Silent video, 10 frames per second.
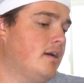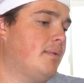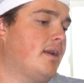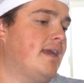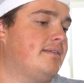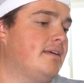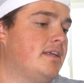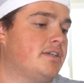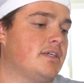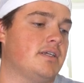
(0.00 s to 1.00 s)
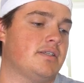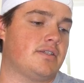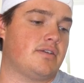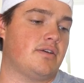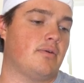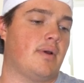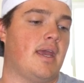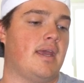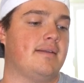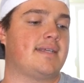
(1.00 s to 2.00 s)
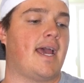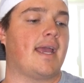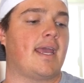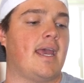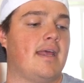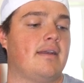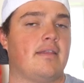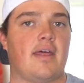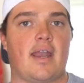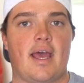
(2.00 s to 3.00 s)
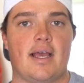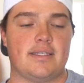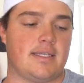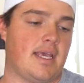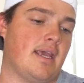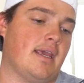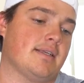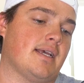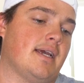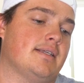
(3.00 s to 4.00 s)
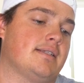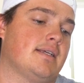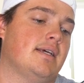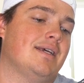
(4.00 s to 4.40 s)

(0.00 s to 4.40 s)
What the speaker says: about 18 inches, to a tag end that has a size